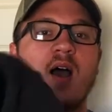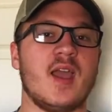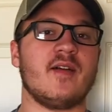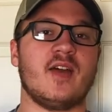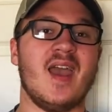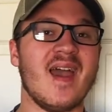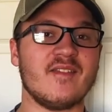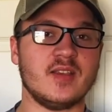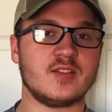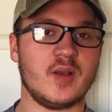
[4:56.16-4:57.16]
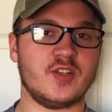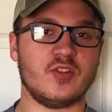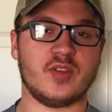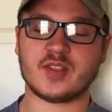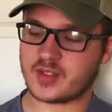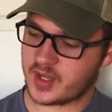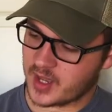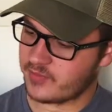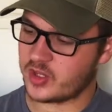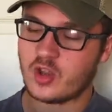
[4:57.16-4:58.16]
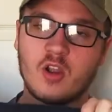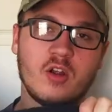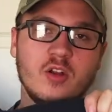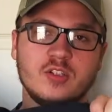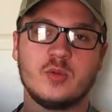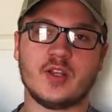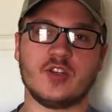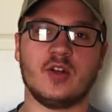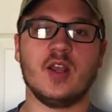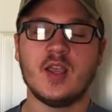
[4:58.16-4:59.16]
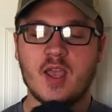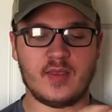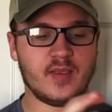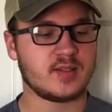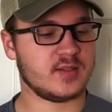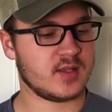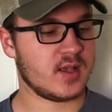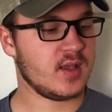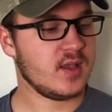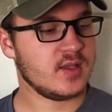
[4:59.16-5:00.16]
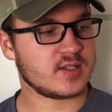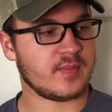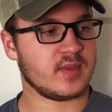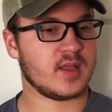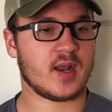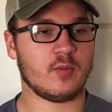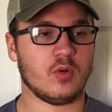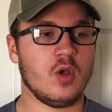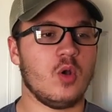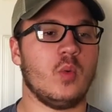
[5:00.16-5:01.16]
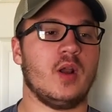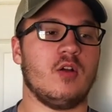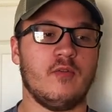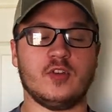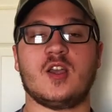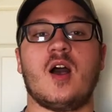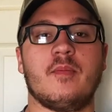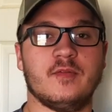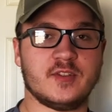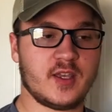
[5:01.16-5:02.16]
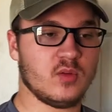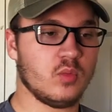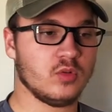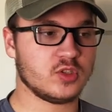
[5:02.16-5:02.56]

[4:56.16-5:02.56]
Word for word: I have a heavy sweatshirt. This is a heavy Carhartt sweatshirt, and this is uh, something that I will wear over top of, say, the wool